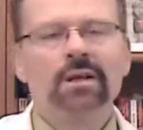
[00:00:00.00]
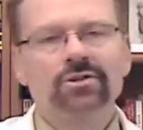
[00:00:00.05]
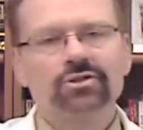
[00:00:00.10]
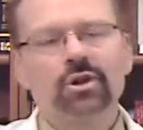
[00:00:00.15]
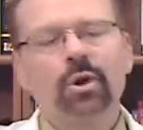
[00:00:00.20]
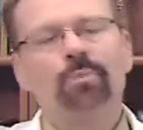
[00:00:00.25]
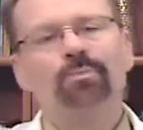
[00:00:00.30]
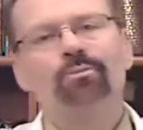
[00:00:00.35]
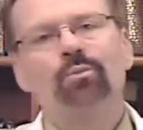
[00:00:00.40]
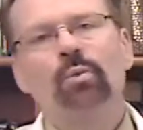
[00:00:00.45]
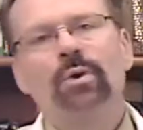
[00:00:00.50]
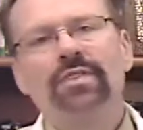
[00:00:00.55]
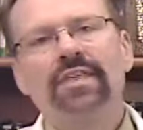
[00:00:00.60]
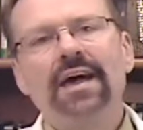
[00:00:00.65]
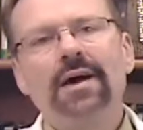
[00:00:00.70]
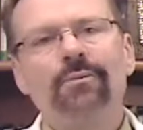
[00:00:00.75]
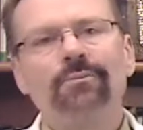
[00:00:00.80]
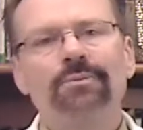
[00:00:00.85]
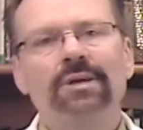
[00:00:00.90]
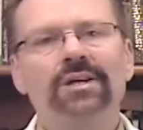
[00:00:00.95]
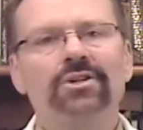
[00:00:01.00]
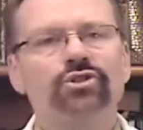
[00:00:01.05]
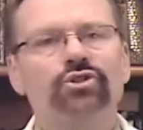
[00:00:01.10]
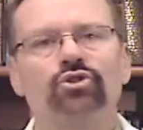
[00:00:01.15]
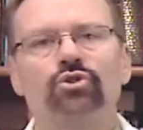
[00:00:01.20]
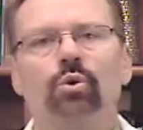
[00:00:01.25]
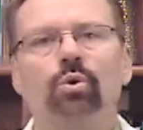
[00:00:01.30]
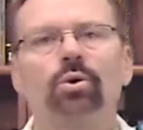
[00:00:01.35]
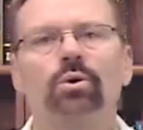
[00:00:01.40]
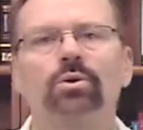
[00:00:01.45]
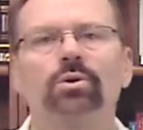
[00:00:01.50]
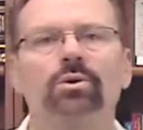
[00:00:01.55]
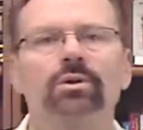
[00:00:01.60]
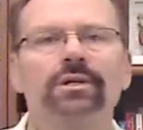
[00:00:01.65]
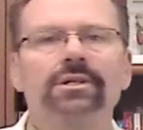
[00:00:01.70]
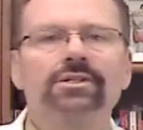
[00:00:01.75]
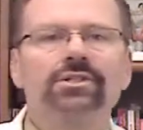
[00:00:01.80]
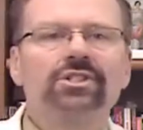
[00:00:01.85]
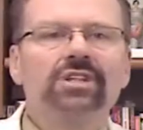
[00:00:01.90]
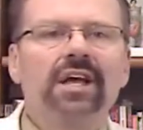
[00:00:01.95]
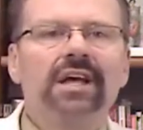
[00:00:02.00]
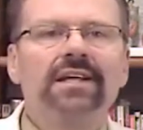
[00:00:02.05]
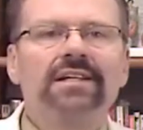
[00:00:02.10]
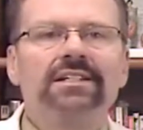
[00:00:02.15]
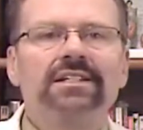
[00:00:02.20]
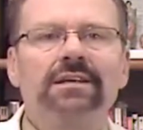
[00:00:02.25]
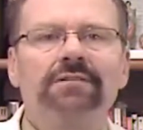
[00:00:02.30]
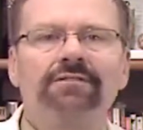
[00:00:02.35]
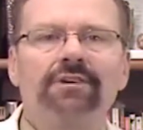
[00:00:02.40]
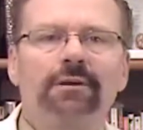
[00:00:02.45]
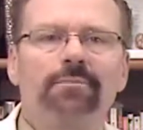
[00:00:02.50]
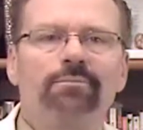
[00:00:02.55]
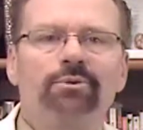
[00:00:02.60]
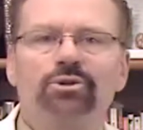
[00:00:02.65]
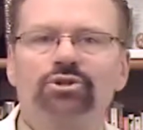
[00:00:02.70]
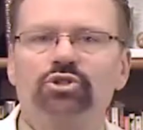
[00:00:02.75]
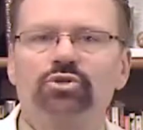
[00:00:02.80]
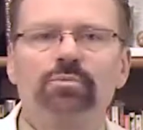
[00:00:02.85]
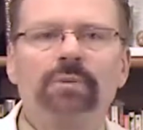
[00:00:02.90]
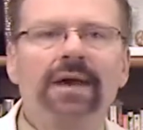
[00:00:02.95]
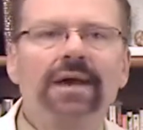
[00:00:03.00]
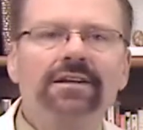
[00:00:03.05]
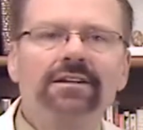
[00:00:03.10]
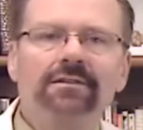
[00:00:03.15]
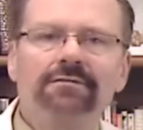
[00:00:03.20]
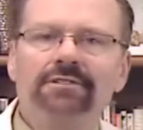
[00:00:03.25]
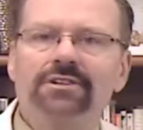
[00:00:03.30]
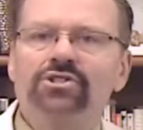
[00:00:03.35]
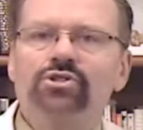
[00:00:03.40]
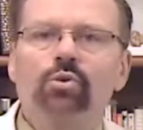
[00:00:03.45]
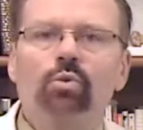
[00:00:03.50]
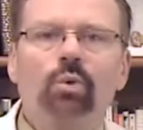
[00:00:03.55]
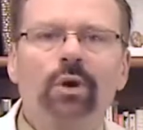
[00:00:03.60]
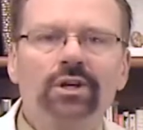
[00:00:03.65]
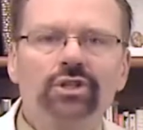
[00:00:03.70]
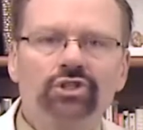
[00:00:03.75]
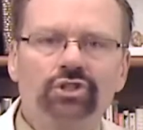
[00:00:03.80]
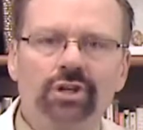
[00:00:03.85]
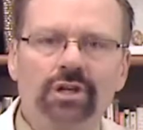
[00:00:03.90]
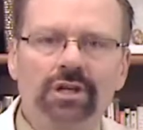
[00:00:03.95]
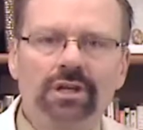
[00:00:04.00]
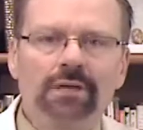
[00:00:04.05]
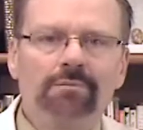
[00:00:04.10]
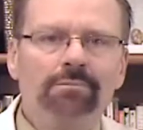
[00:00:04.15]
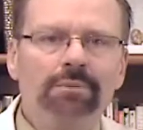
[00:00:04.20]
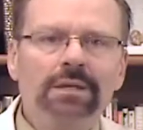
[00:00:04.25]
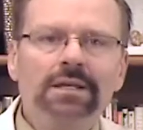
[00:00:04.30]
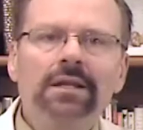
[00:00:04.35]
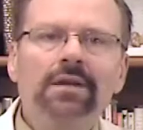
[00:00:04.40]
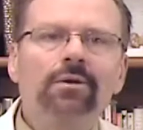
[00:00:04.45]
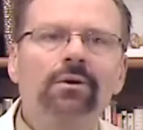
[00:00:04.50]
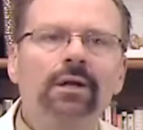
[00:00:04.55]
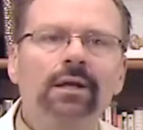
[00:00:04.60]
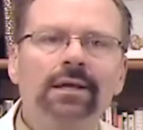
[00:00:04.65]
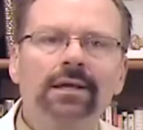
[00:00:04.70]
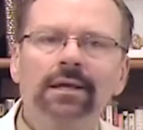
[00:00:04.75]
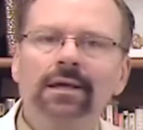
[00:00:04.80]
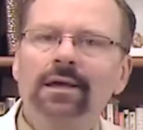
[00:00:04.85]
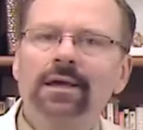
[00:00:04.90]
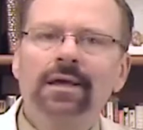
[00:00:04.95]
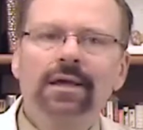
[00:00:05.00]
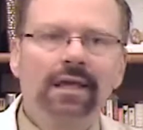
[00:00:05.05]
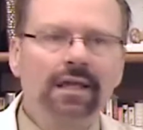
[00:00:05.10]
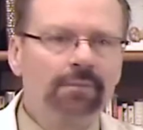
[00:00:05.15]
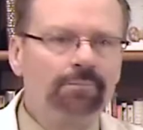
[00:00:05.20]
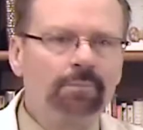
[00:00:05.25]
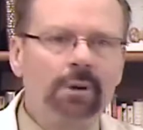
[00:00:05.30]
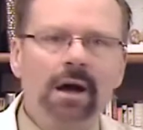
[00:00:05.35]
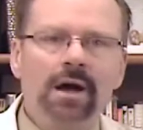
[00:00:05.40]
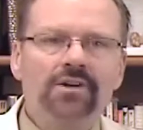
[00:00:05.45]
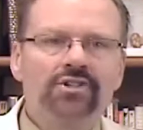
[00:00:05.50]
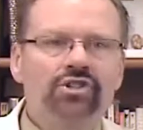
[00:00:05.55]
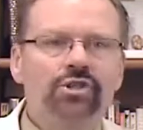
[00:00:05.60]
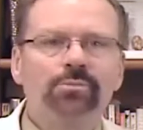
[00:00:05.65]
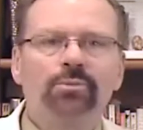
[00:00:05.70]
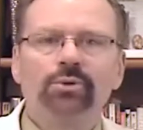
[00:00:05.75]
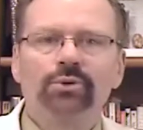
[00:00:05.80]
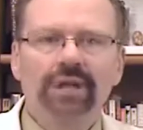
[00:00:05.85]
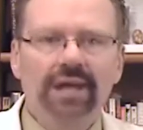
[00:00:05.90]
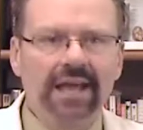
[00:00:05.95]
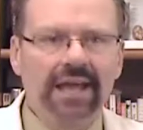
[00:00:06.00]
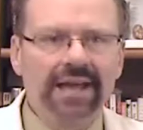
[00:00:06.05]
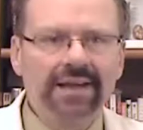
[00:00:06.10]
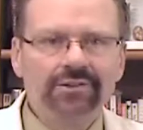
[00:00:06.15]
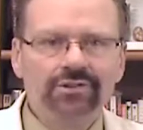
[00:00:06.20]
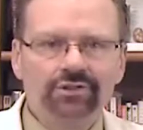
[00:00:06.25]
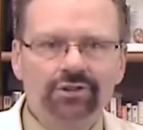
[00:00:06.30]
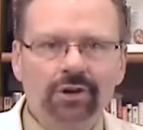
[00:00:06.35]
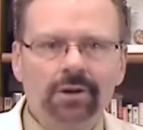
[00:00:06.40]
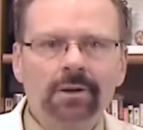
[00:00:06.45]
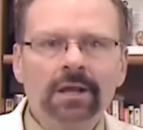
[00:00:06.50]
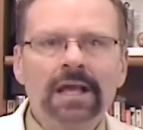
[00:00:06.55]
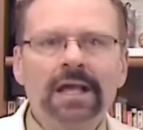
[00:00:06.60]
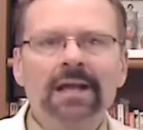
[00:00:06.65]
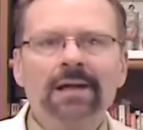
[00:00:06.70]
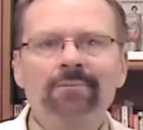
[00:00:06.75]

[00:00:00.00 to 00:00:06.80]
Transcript: So, without historical and scientific perspective, this question can be nearly impossible to answer.